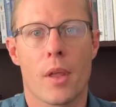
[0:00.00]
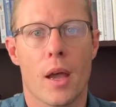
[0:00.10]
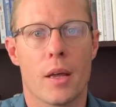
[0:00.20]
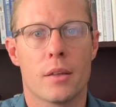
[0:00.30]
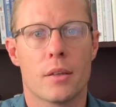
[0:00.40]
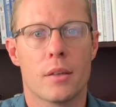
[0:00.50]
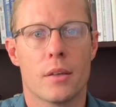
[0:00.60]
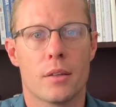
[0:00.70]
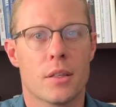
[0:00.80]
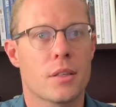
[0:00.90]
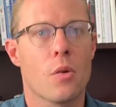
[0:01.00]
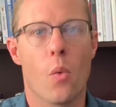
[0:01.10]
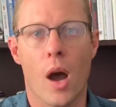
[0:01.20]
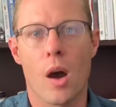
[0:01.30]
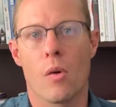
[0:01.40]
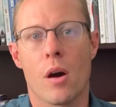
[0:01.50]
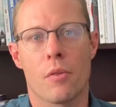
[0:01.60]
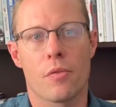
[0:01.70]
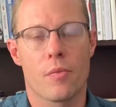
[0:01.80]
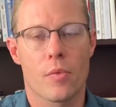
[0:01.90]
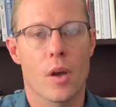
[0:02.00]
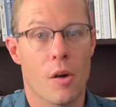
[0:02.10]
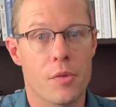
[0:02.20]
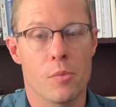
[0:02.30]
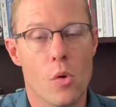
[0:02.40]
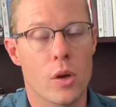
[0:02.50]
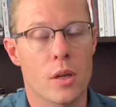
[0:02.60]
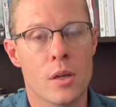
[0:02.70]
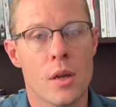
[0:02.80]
and just the wow of the morning